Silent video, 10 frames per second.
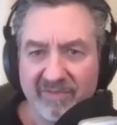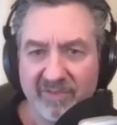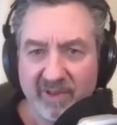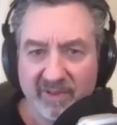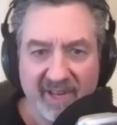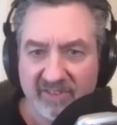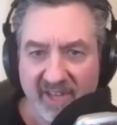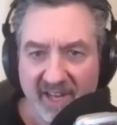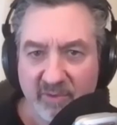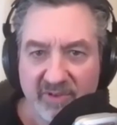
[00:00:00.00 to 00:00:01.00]
as
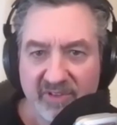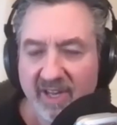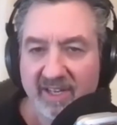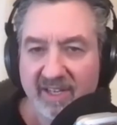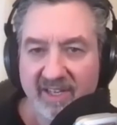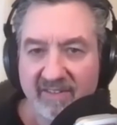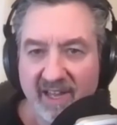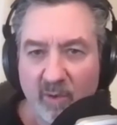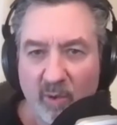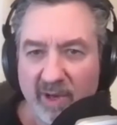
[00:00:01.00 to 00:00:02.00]
Dave was saying,
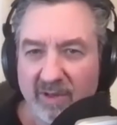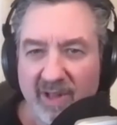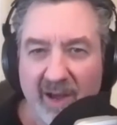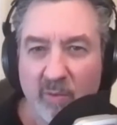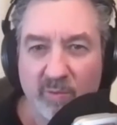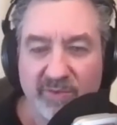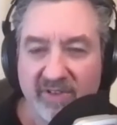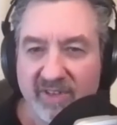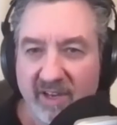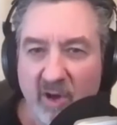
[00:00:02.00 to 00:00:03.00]
that oil, how
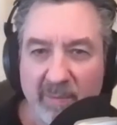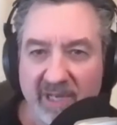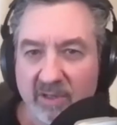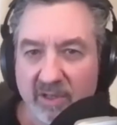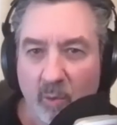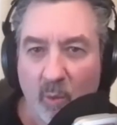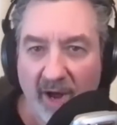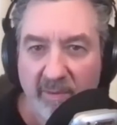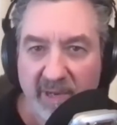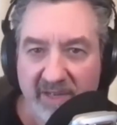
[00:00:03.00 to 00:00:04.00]
does that commingle in a
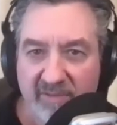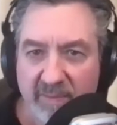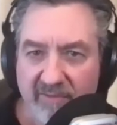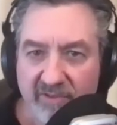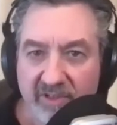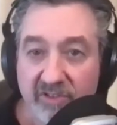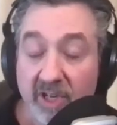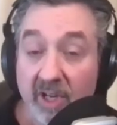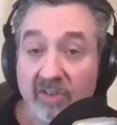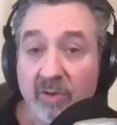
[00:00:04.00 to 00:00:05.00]
water-based beverage?
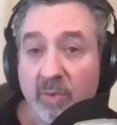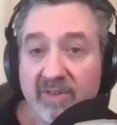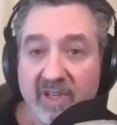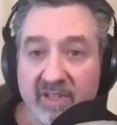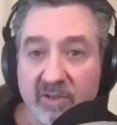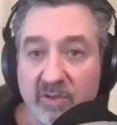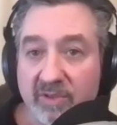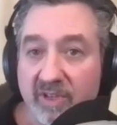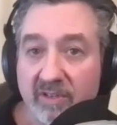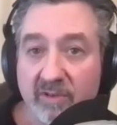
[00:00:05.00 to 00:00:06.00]
So what they do
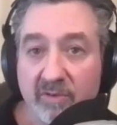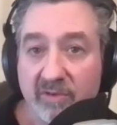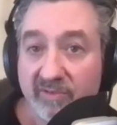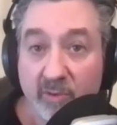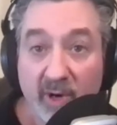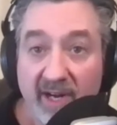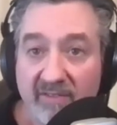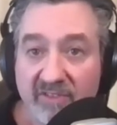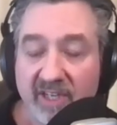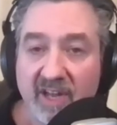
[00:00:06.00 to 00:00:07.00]
is they use a variety
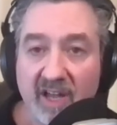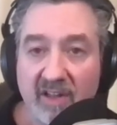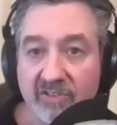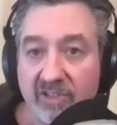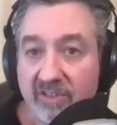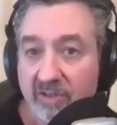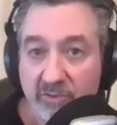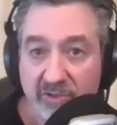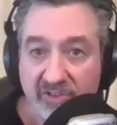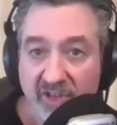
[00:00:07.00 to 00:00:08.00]
of technologies.
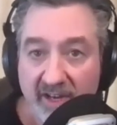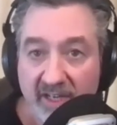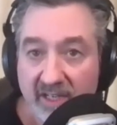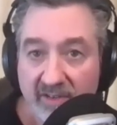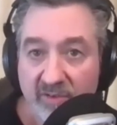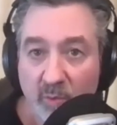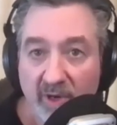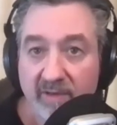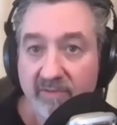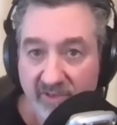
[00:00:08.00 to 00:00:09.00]
Ultrasonic is
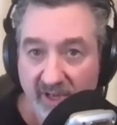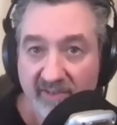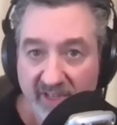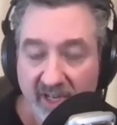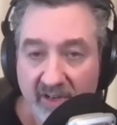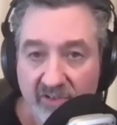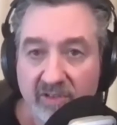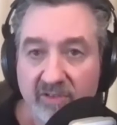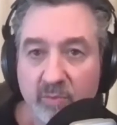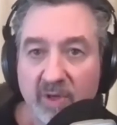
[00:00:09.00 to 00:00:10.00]
one,
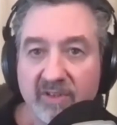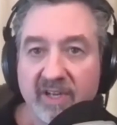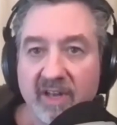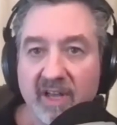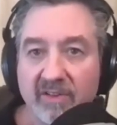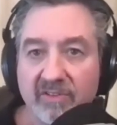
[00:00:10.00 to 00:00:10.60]
sonification is one technology